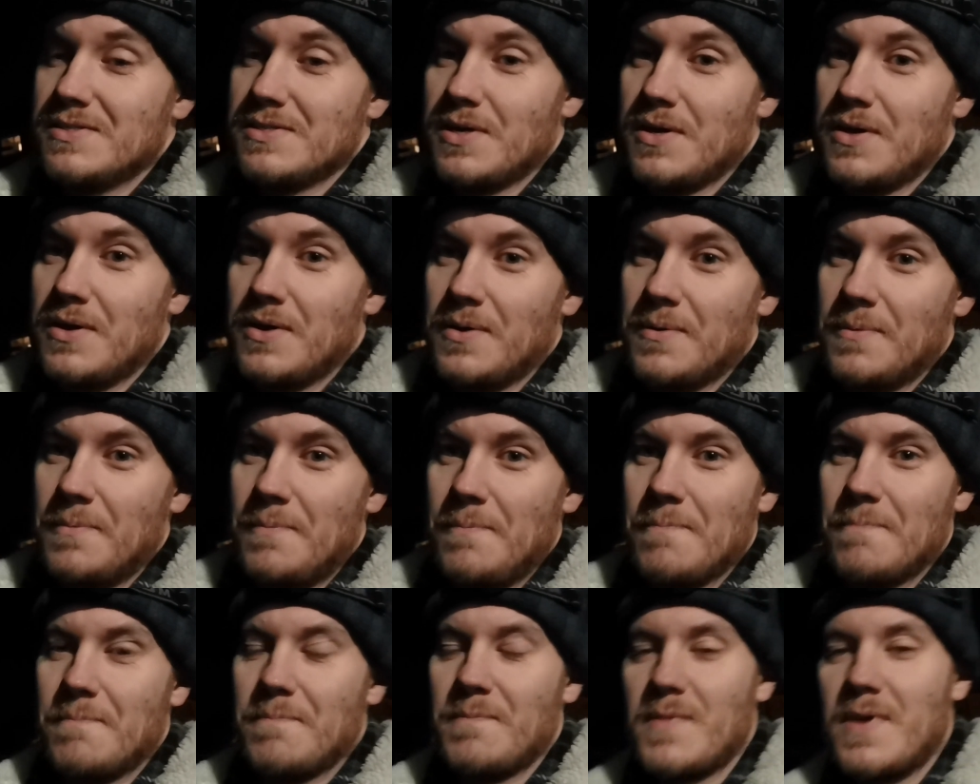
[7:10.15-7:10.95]
so
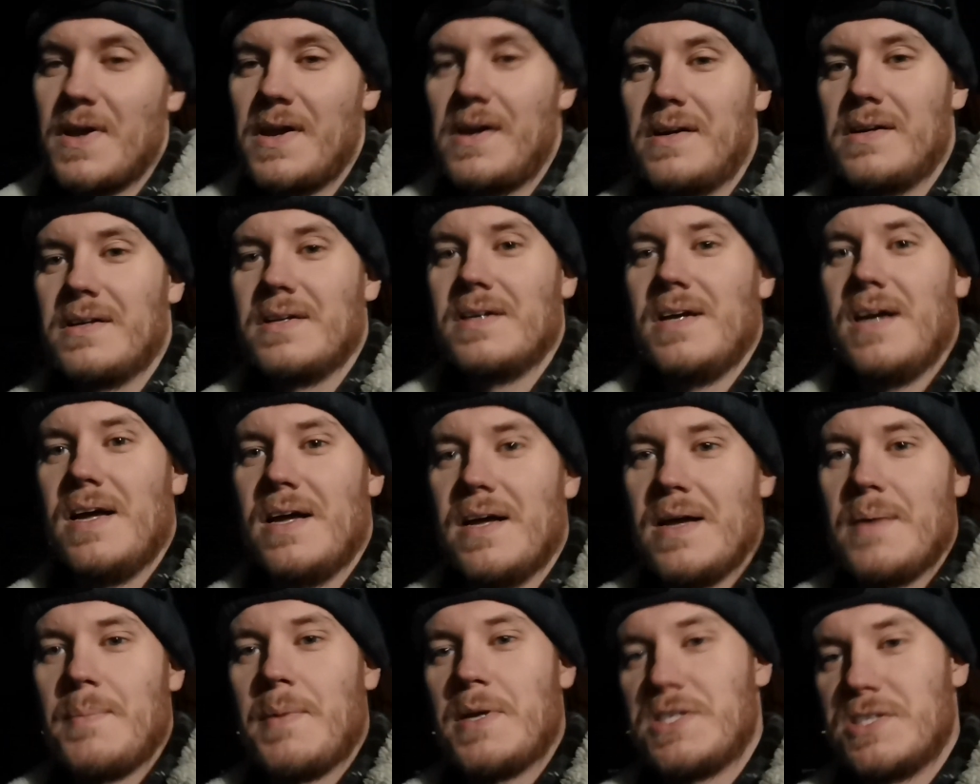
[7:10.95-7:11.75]

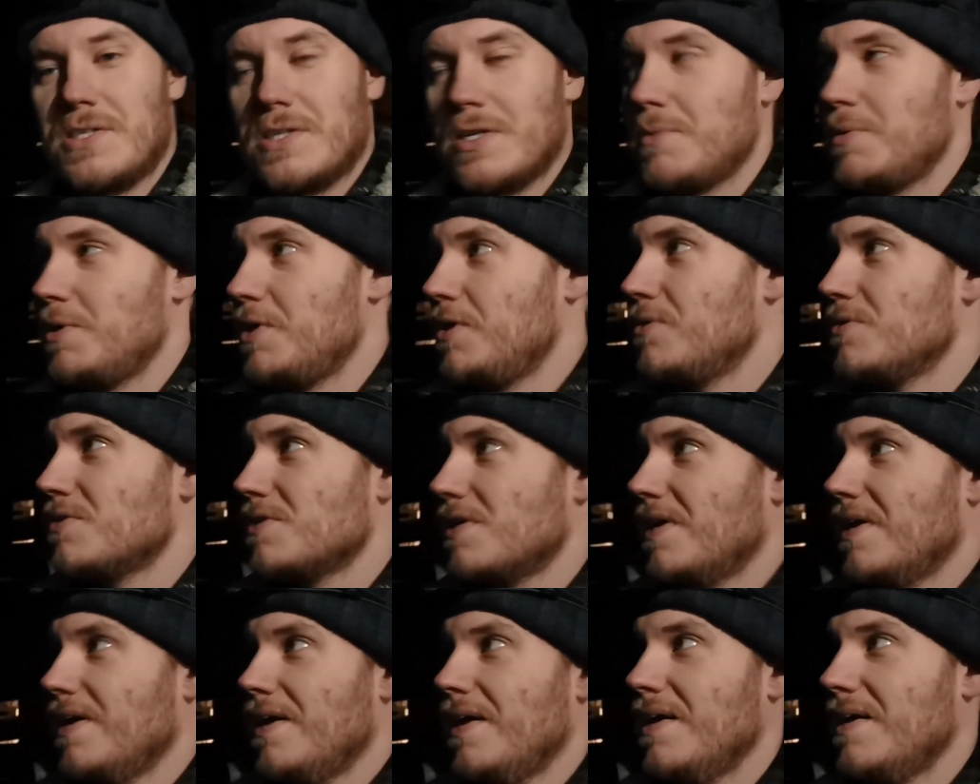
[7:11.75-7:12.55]
I'm actually going to be
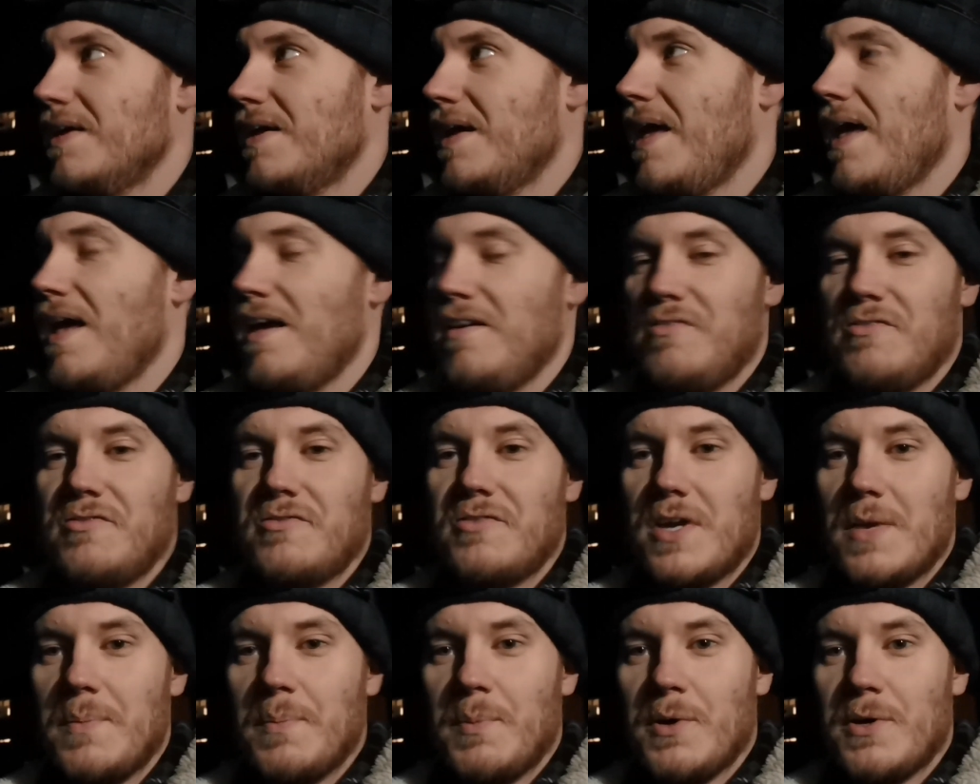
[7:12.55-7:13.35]
using a
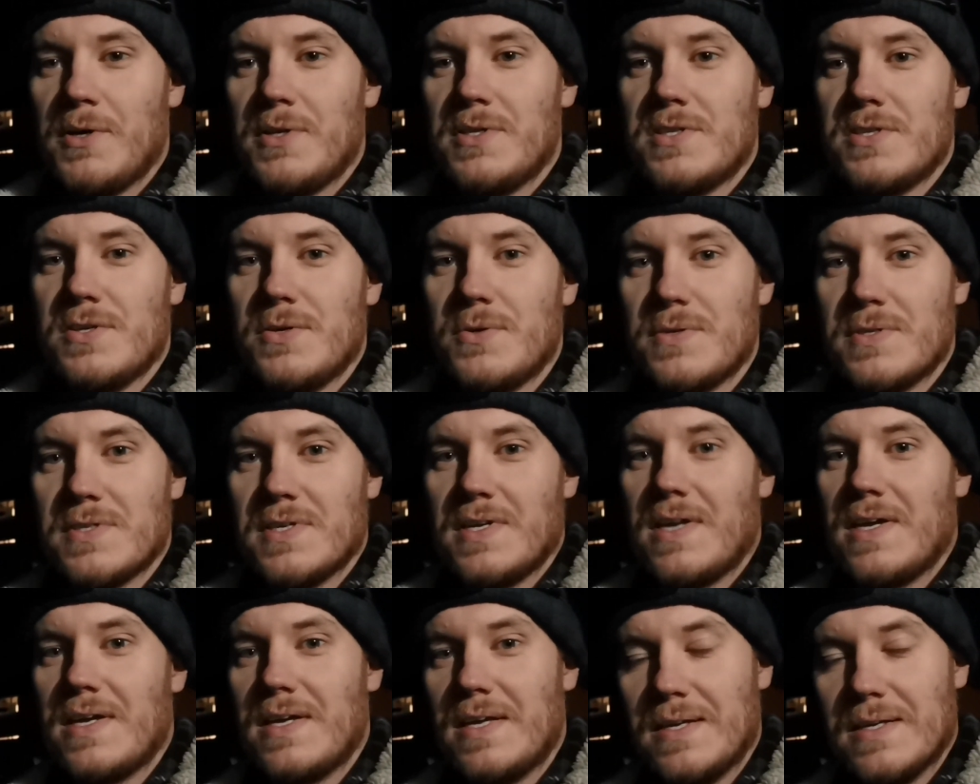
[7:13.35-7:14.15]

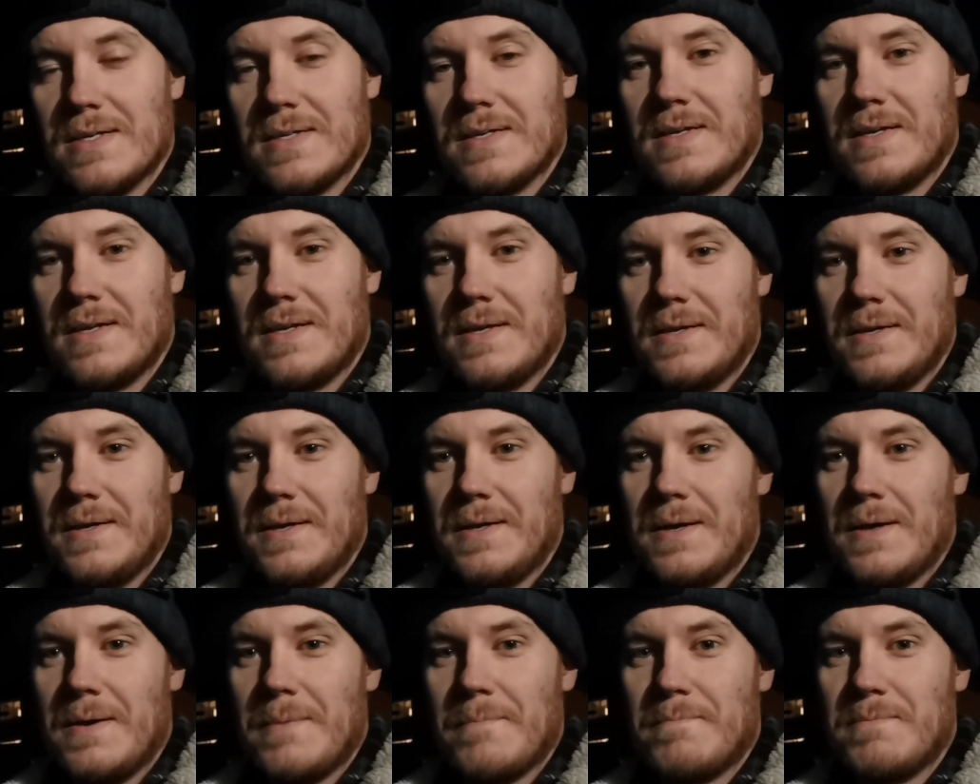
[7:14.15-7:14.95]
f3.2 tonight
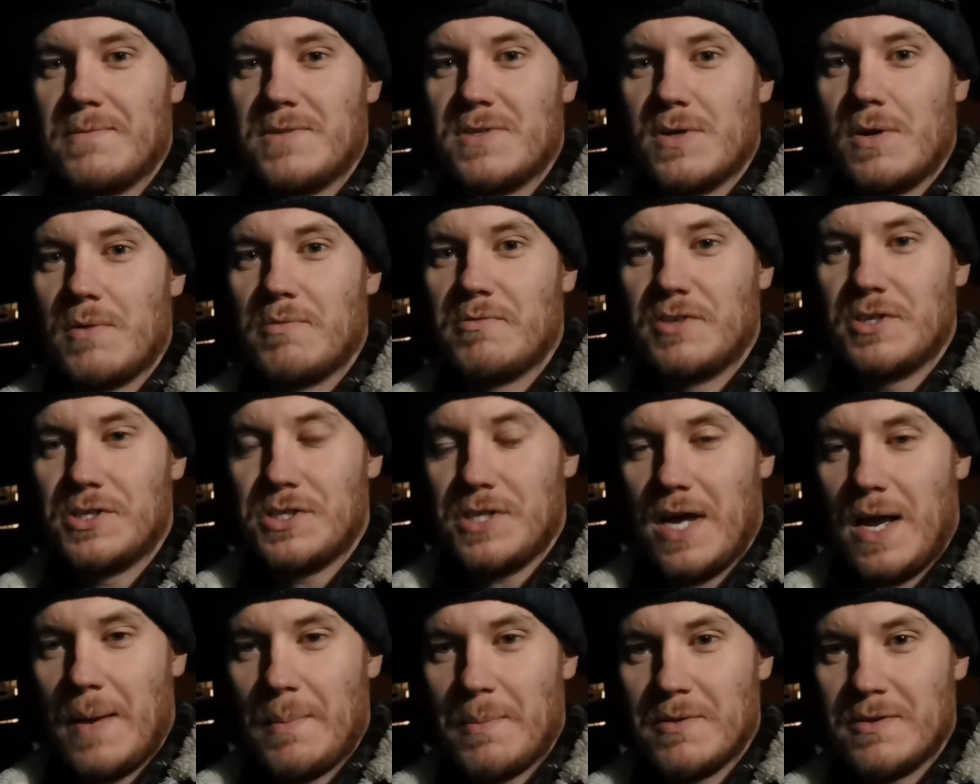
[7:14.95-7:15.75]
um, to
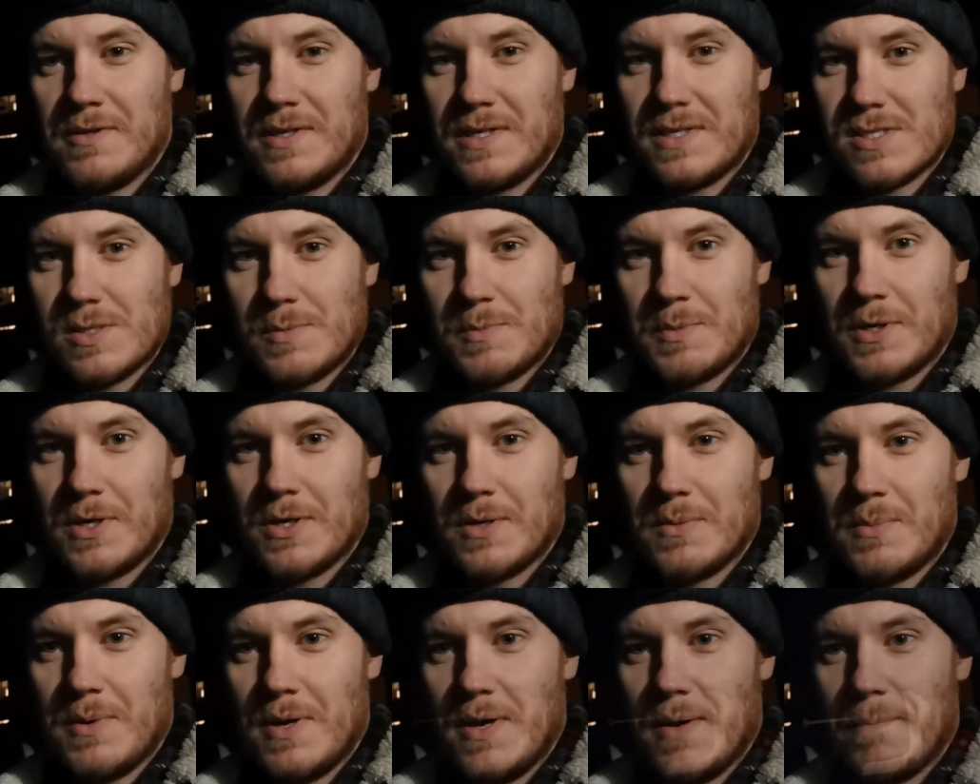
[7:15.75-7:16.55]
hopefully sharpen things up a
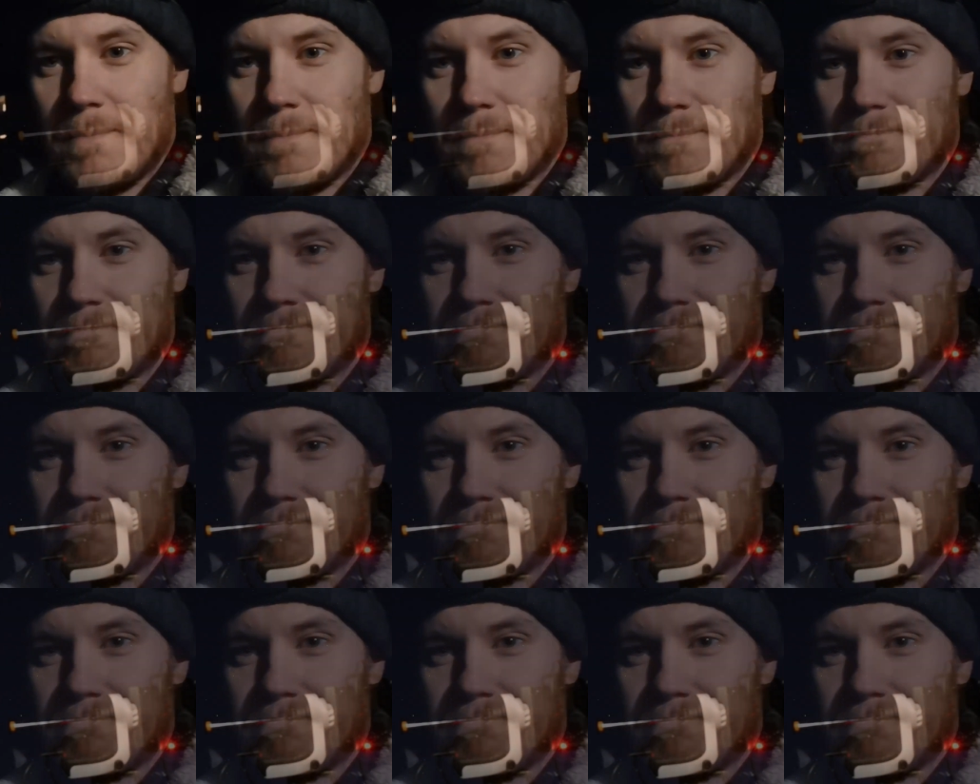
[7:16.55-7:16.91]
good bit.